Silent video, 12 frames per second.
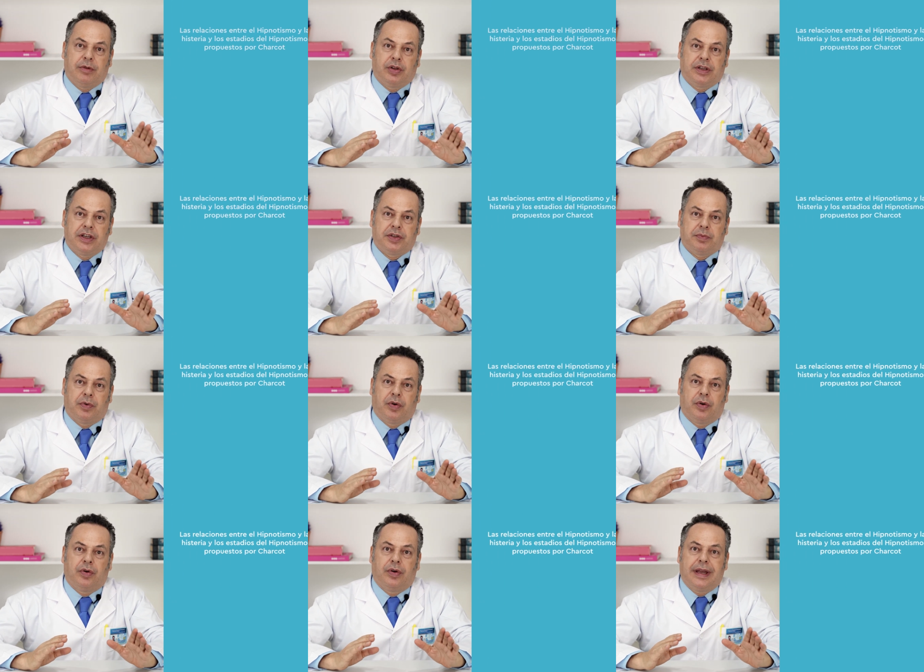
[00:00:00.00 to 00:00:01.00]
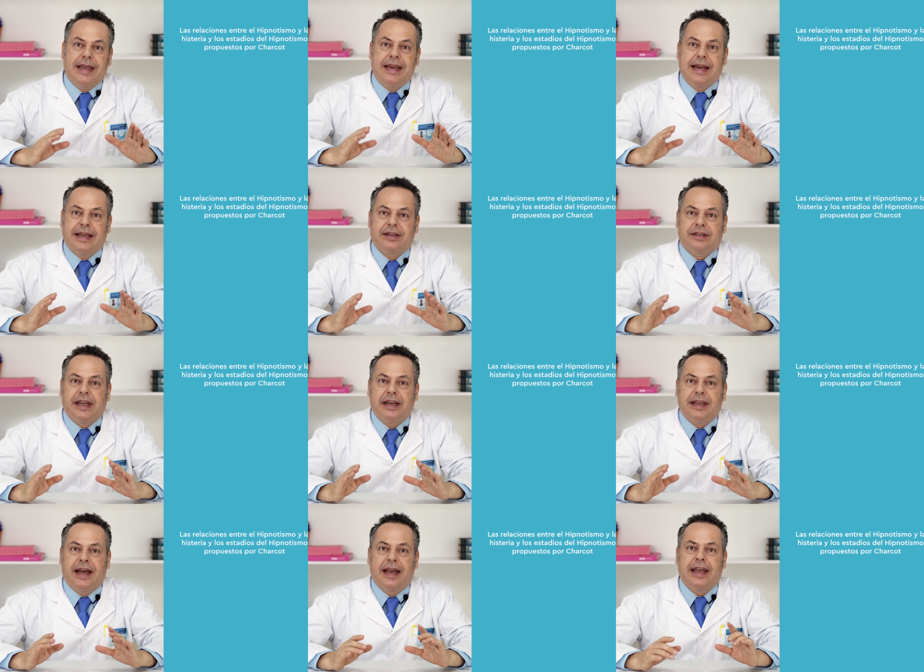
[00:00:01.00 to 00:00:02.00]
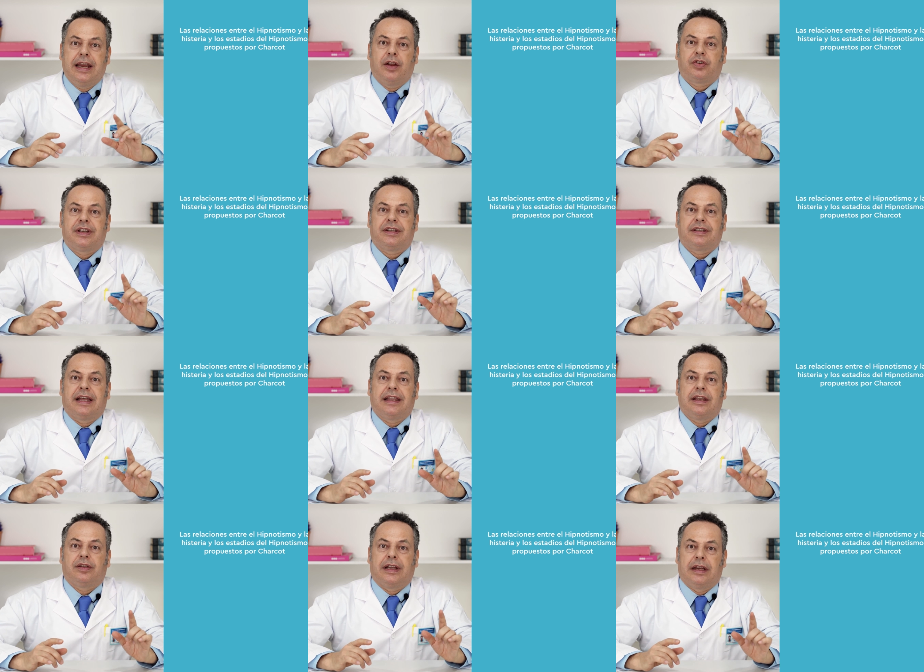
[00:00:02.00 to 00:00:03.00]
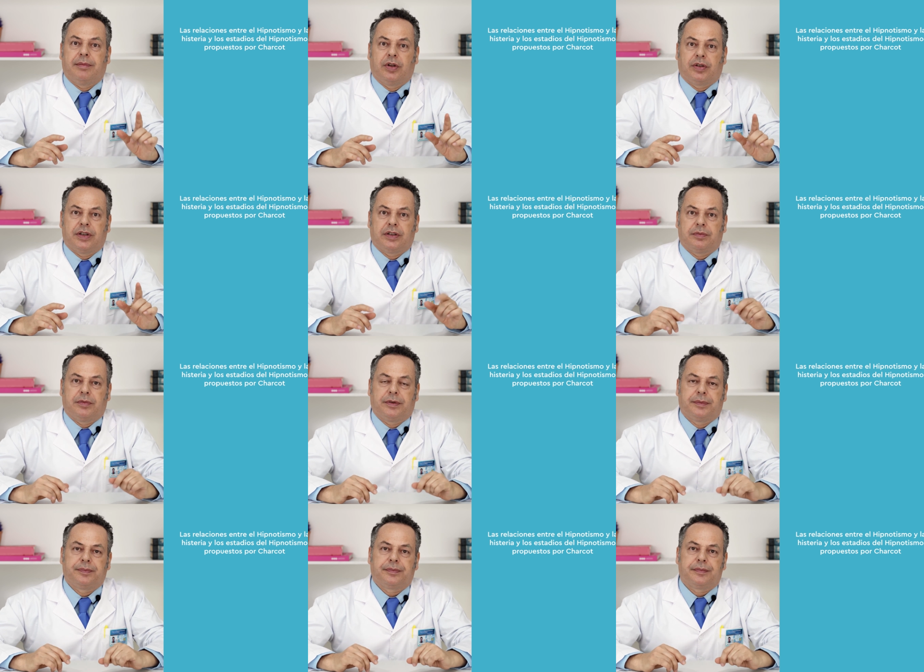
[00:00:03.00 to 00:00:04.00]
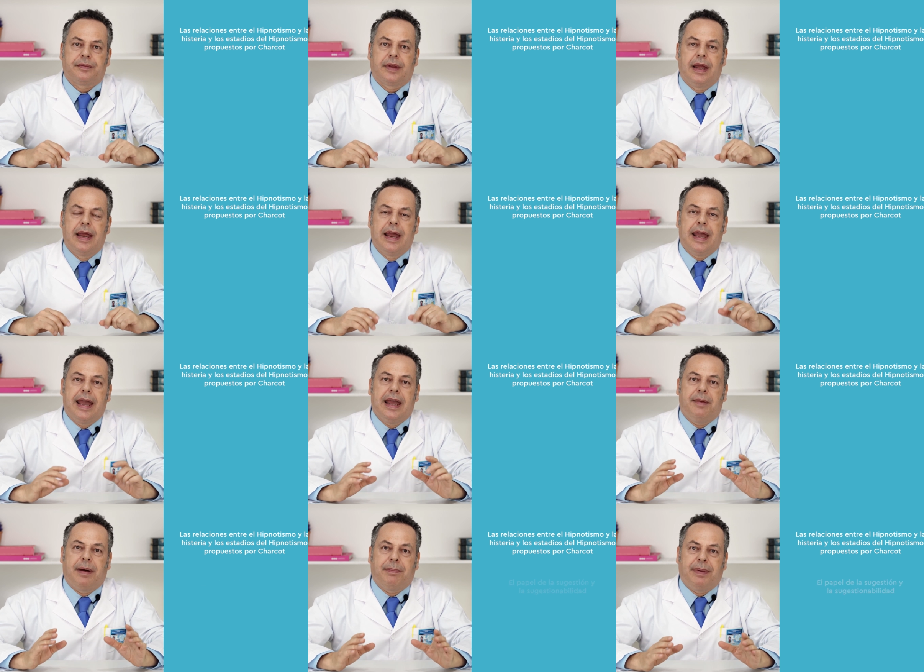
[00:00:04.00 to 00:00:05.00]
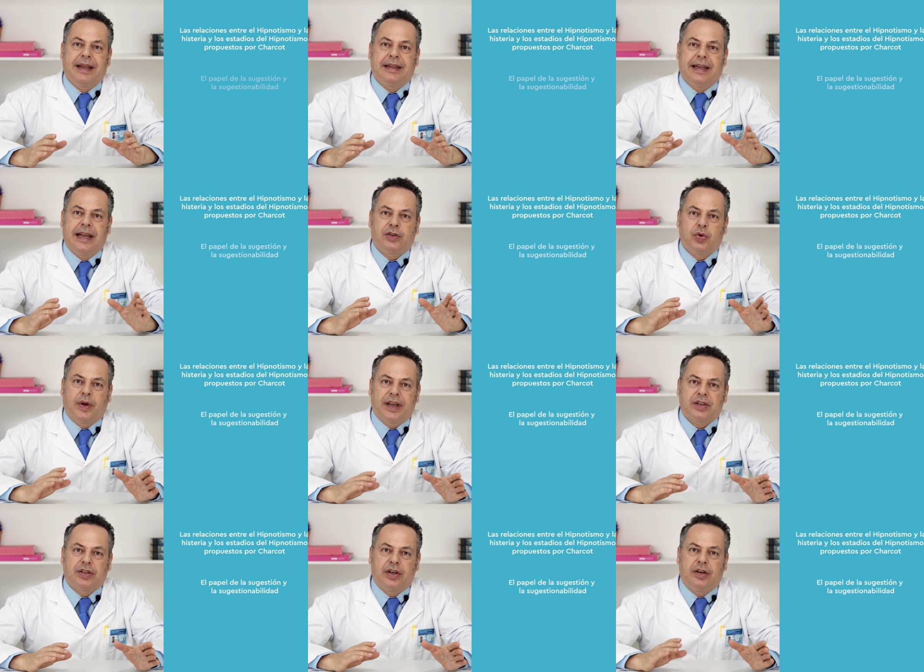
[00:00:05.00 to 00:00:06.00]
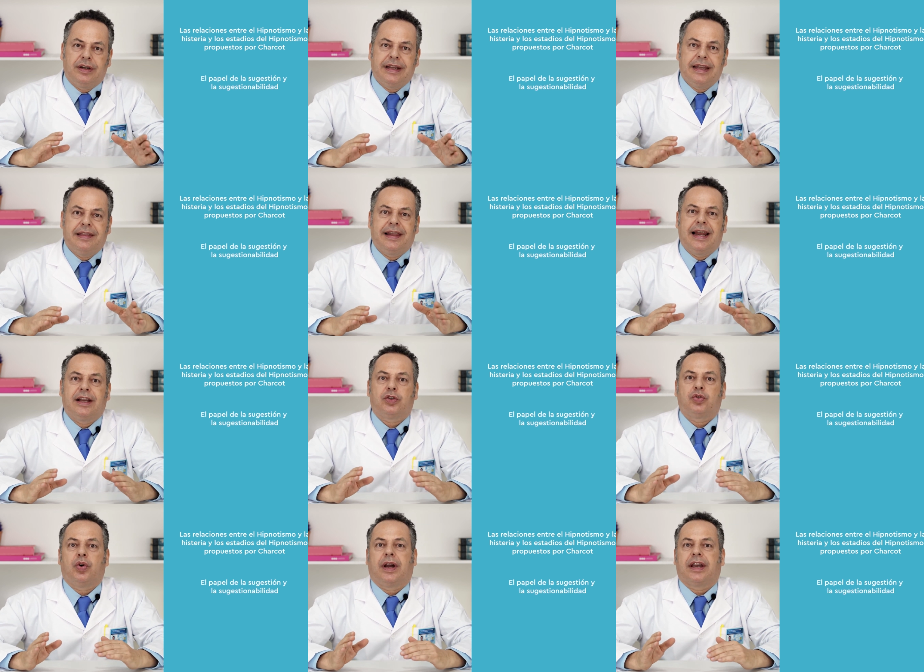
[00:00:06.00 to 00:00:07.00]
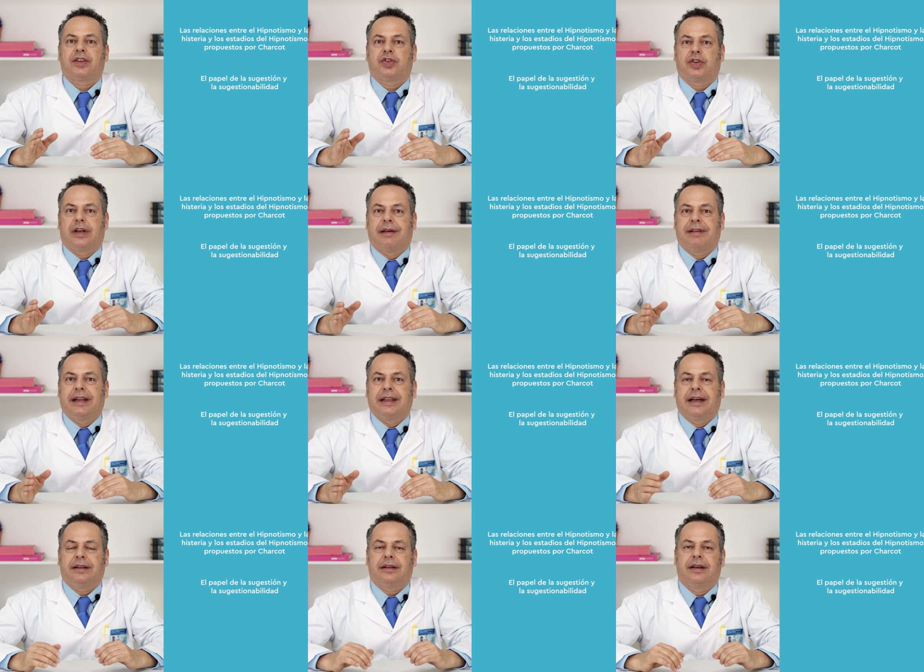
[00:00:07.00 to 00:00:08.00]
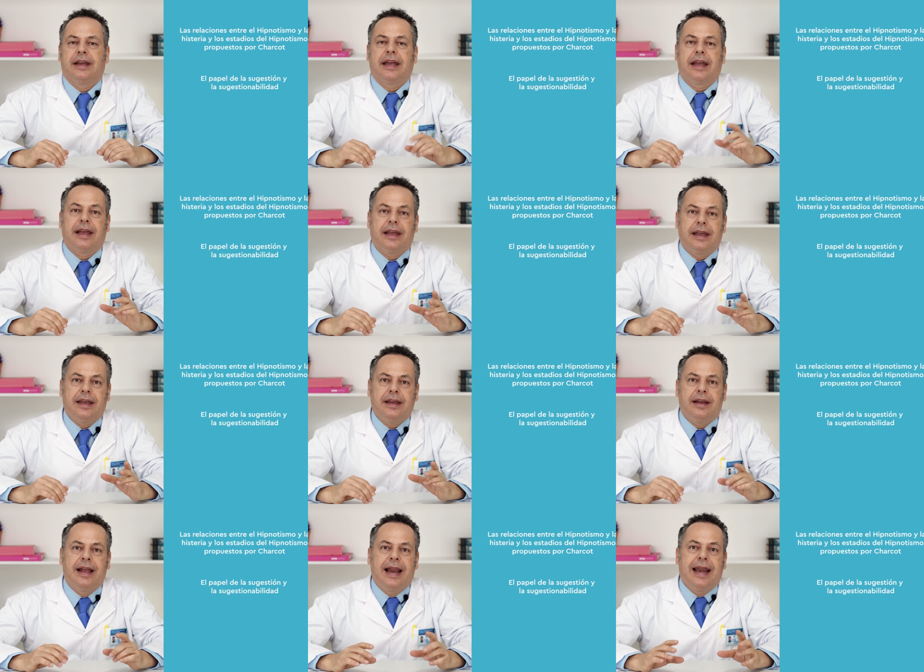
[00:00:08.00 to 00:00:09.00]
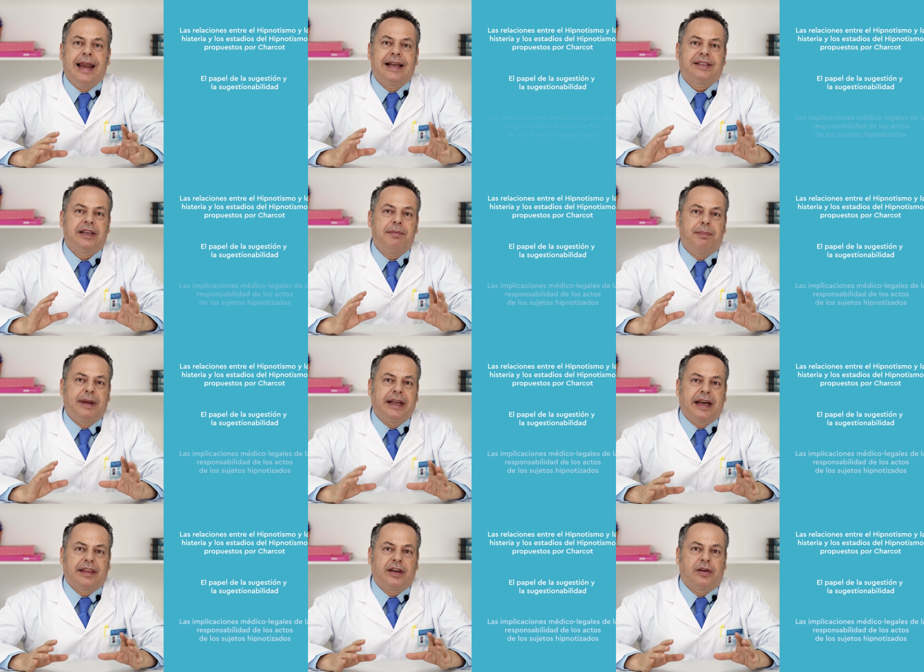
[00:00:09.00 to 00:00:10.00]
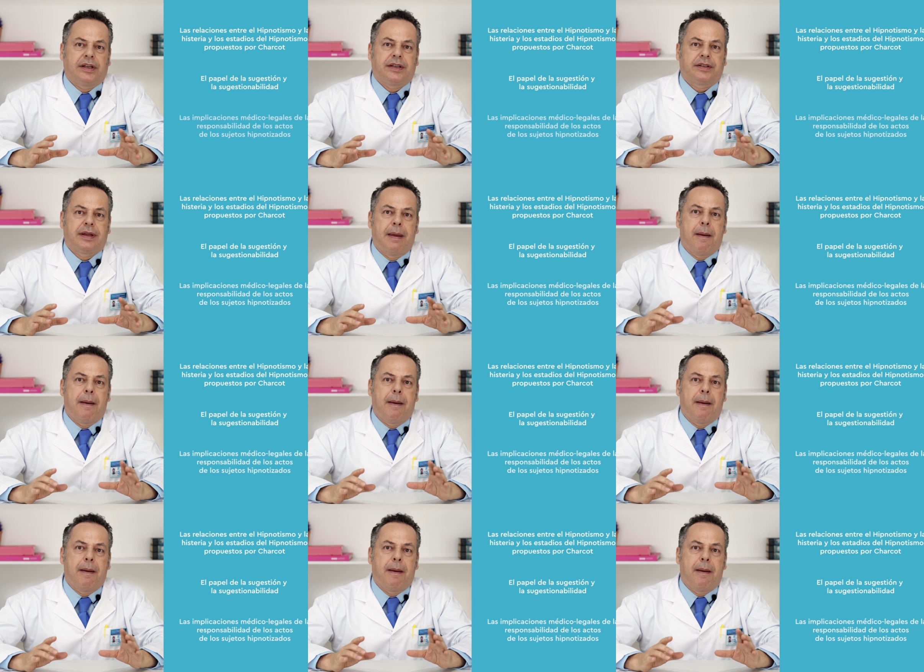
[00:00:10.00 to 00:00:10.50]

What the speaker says: And hypnotism and suggestion were not prepared to assume such changes. At the turn of the century, there was a recession in the use of hypnosis techniques.